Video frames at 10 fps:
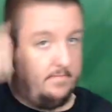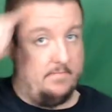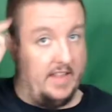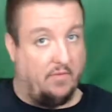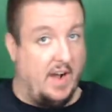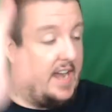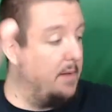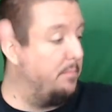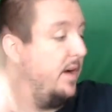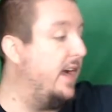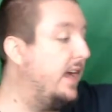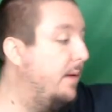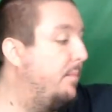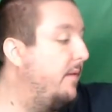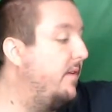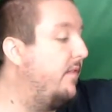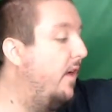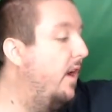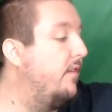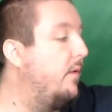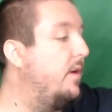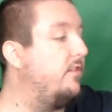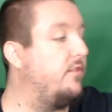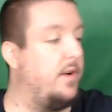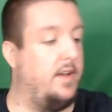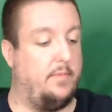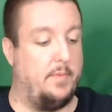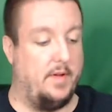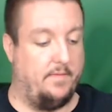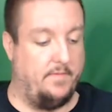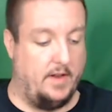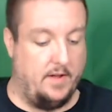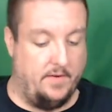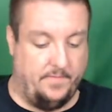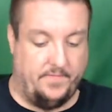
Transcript: Like riding a bike. I'd probably fall over once or twice, but you know.